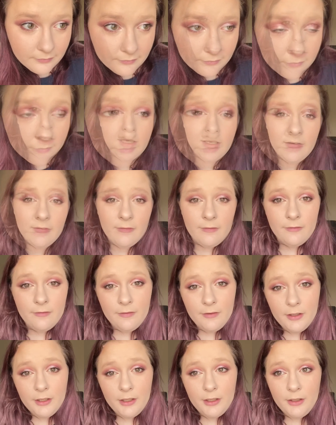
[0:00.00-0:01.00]
If
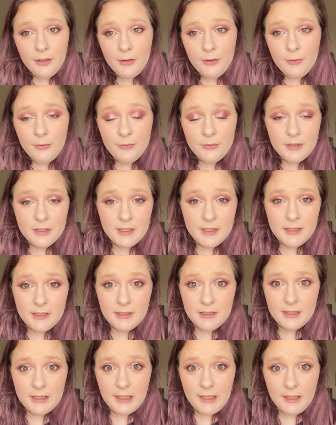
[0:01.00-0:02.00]
you
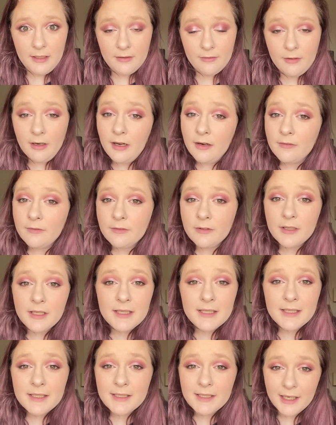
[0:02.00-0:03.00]
stayed around for this
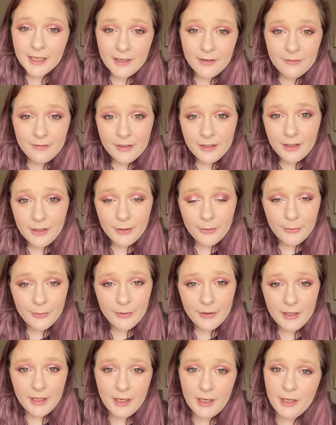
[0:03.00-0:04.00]
entire video,
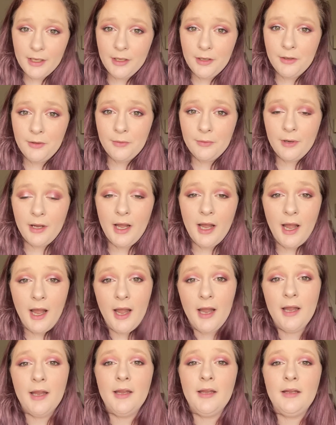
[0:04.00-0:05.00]
thank you.
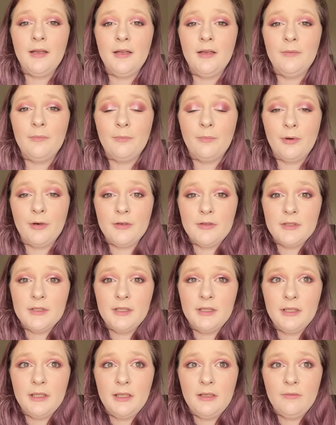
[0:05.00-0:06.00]
I
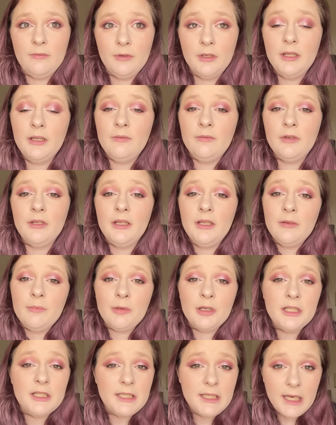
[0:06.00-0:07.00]
personally really
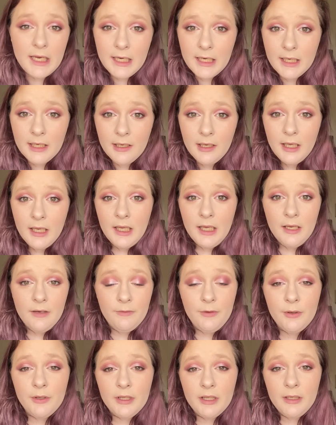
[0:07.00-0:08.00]
appreciate it. If you
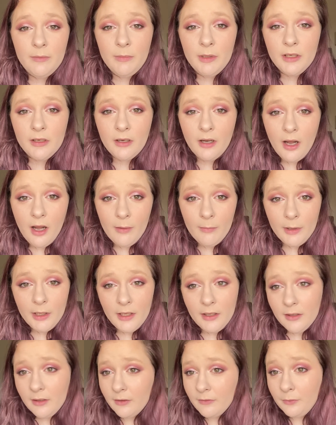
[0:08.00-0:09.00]
could leave me a comment
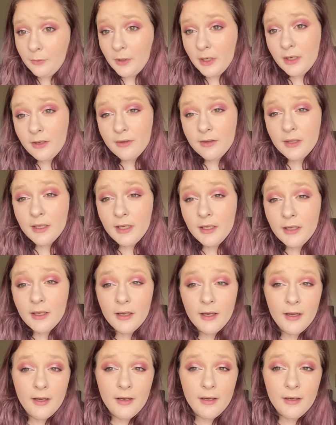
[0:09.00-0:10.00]
of what you think,
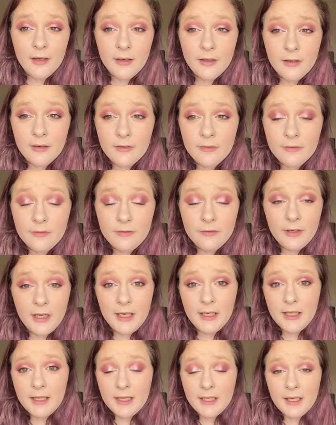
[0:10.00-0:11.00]
of
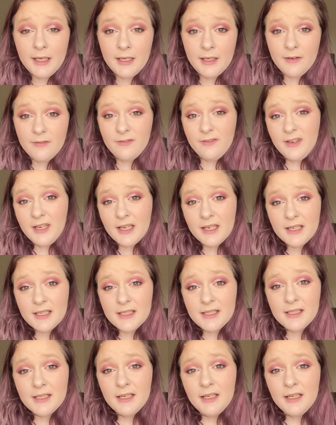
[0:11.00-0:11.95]
anything I could fix,